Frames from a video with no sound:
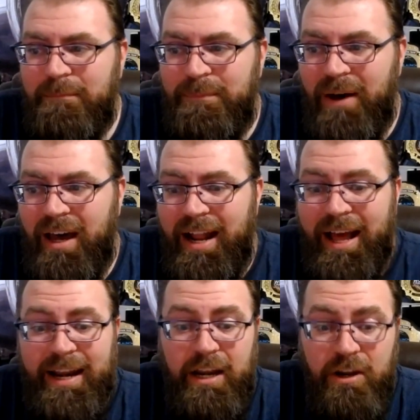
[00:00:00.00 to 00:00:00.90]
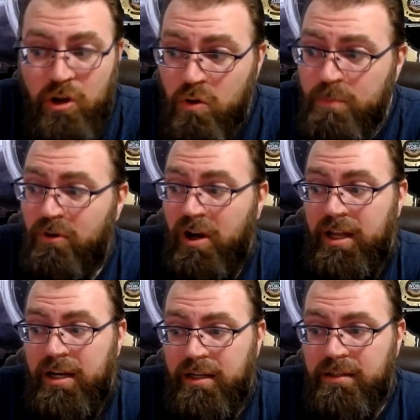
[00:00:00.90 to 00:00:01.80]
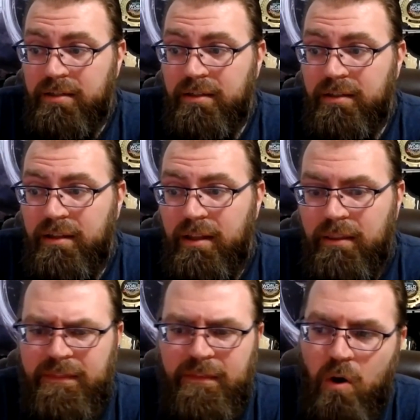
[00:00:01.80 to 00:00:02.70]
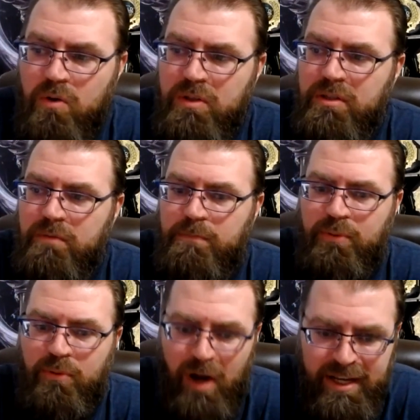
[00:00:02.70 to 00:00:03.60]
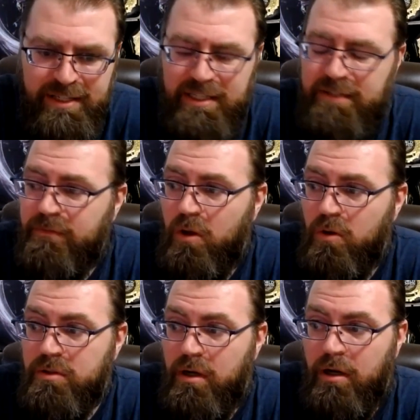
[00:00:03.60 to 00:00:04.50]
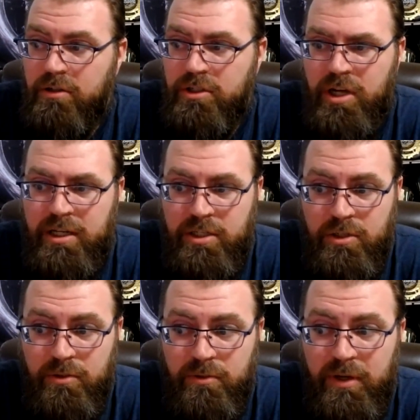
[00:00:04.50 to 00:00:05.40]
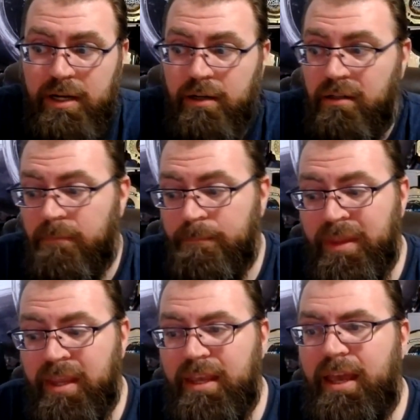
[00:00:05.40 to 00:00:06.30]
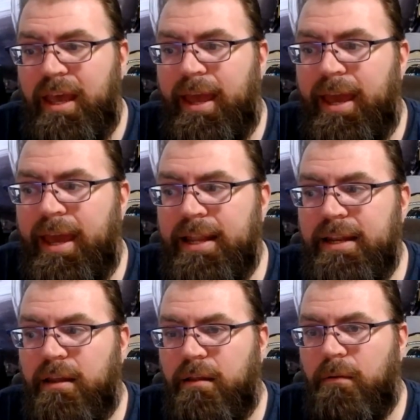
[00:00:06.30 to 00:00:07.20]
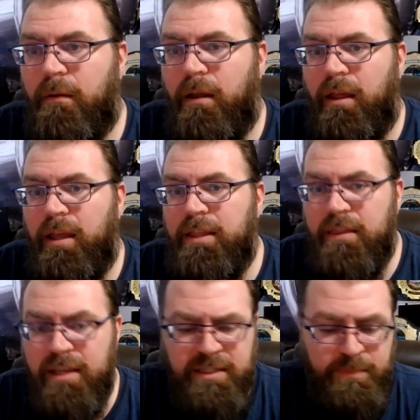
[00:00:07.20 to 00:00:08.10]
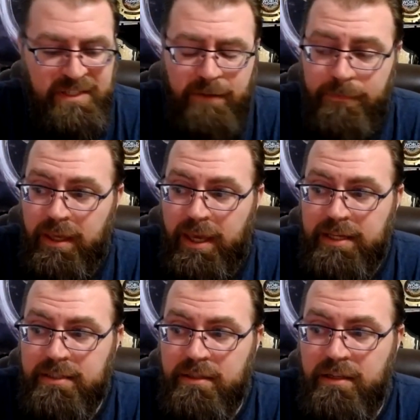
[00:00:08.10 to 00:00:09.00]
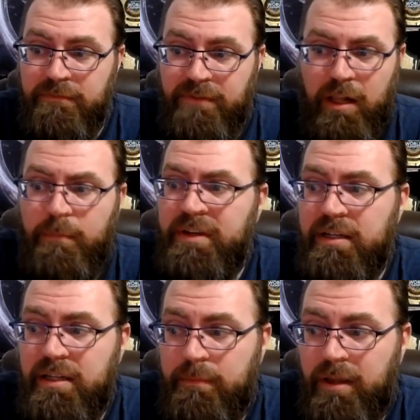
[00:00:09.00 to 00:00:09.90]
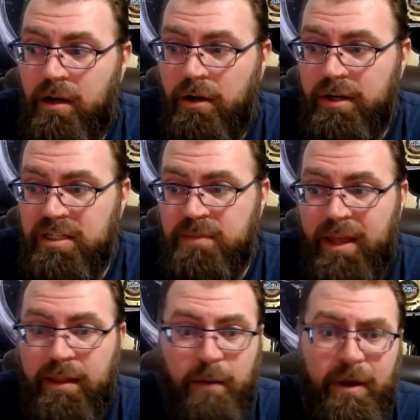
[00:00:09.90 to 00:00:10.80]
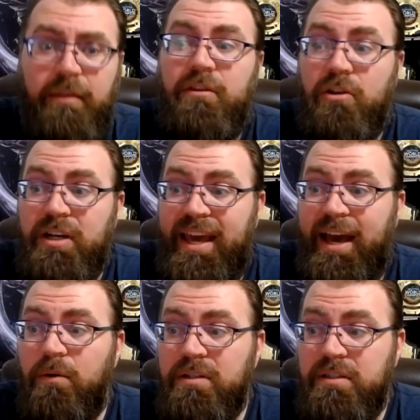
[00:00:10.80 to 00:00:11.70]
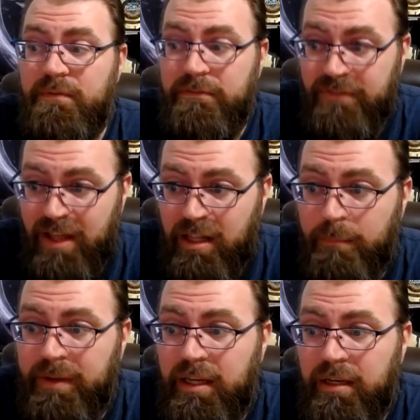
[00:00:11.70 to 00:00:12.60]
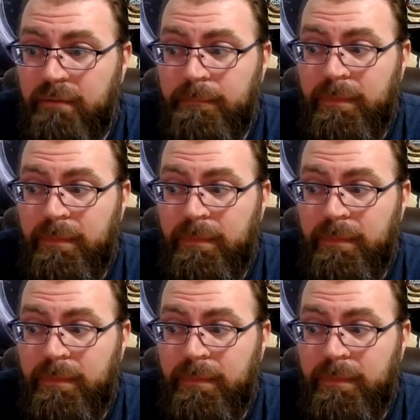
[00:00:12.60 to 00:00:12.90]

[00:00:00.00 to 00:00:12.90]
But on a new product, those process flows are just critical. And in this specific case, the development team had already spent about 30 hours of developing,